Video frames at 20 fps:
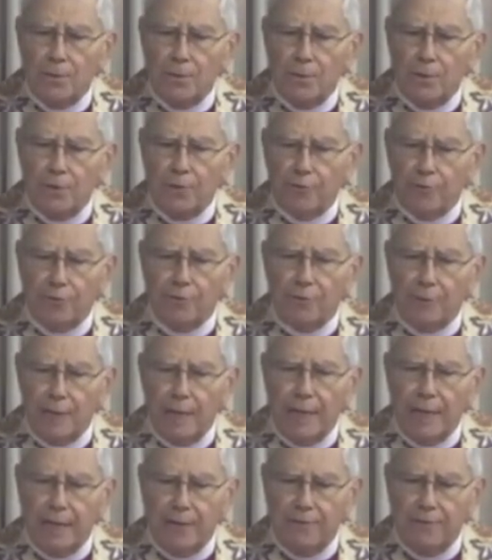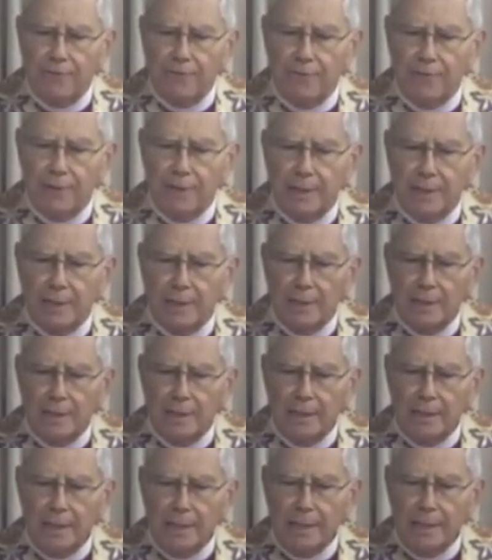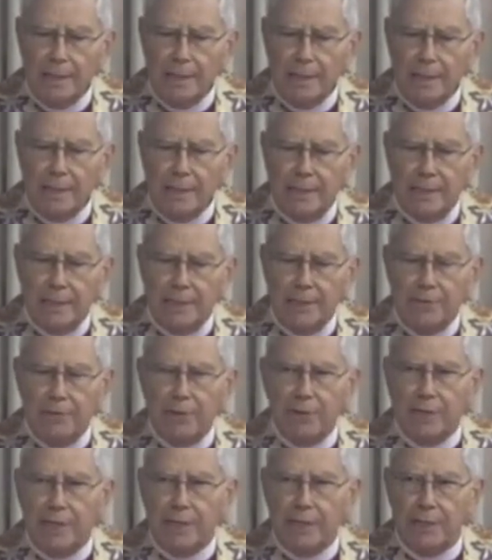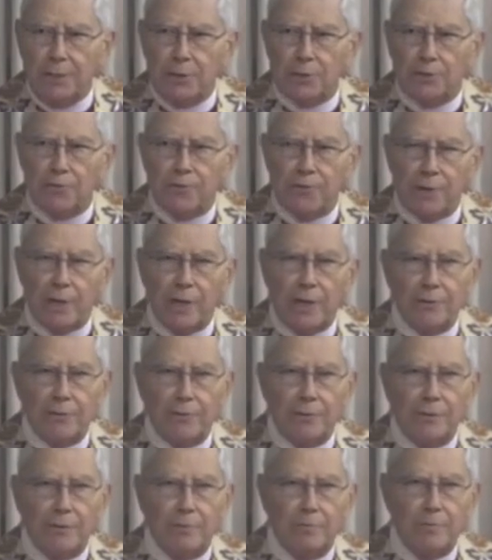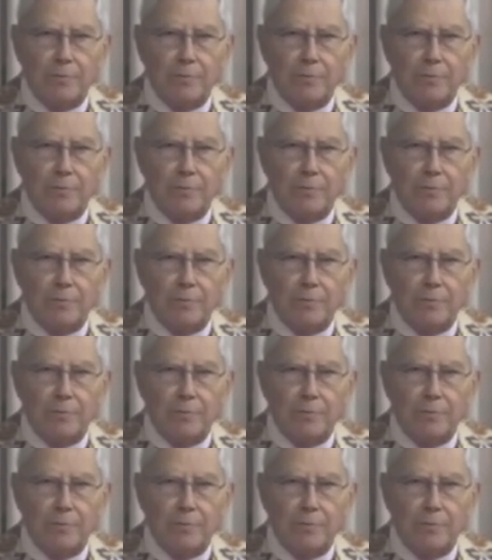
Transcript: went through life, he did things for other